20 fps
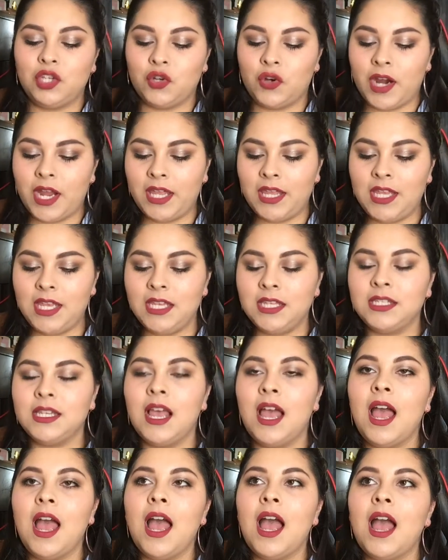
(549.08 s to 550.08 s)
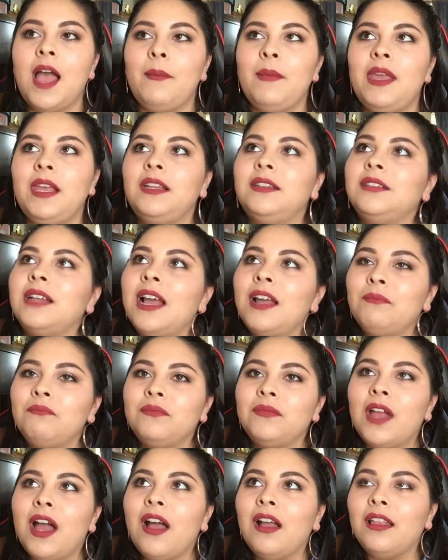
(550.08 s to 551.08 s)
try these. I mean,
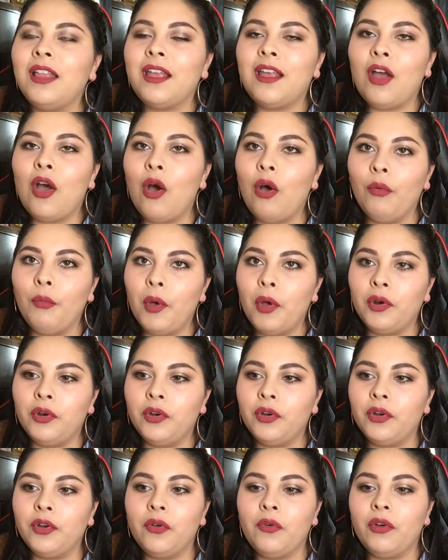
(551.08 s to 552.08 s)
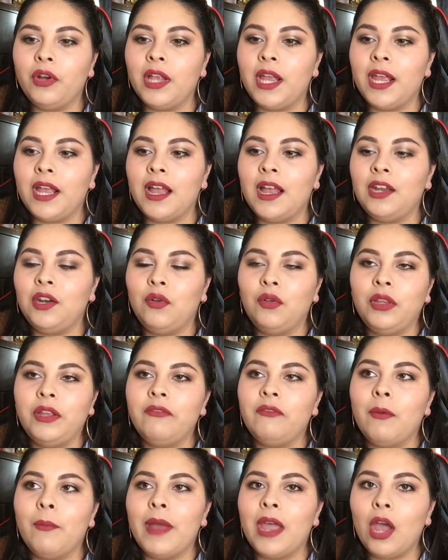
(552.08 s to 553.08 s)
I'm not, like, a homeowner, or, like, I don't
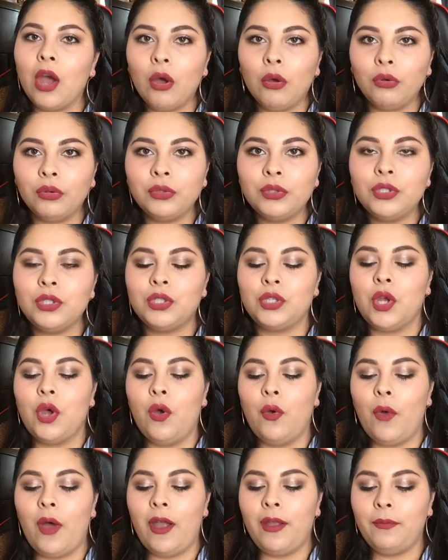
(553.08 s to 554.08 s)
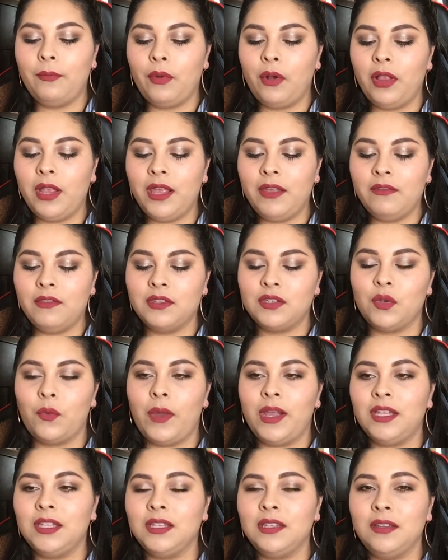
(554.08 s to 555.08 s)
live on my own. So I'd probably give this
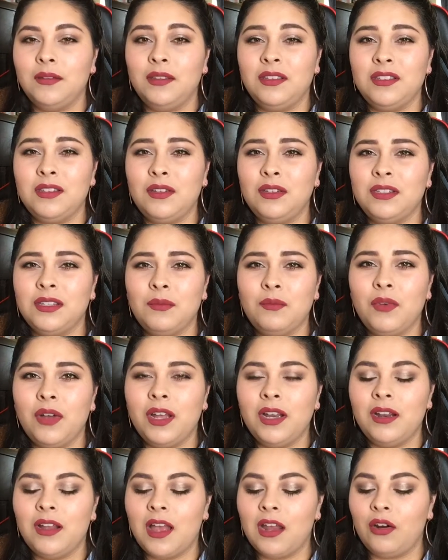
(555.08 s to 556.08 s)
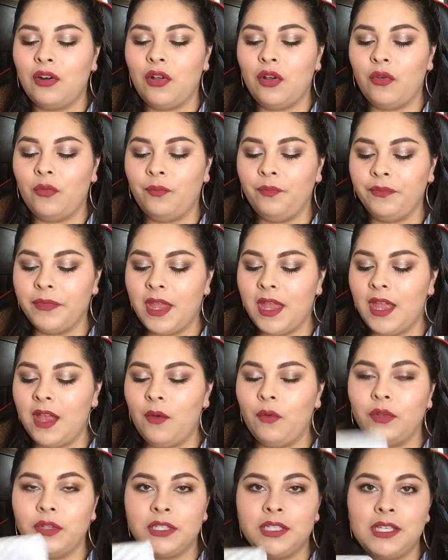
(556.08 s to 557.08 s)
away to someone. I don't know.
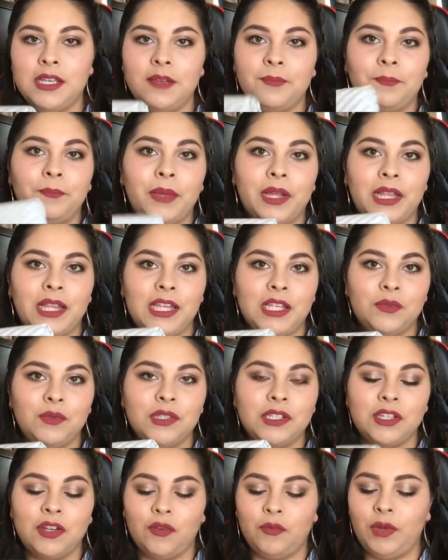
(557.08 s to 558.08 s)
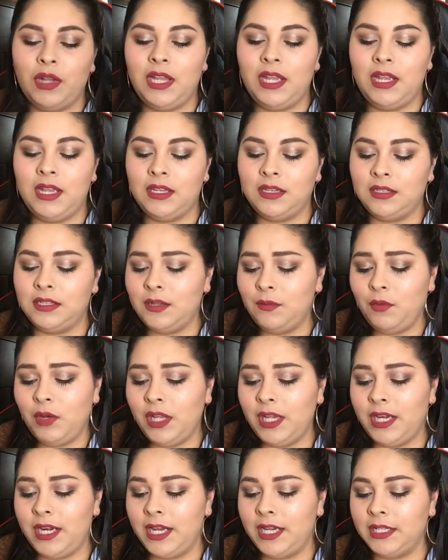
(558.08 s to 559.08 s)
We'll see. But these ones seem
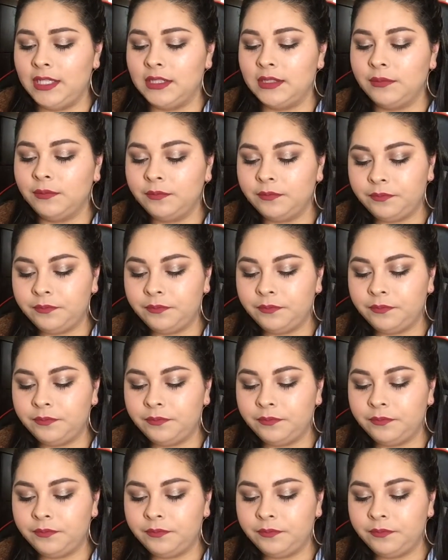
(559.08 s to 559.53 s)
really nice.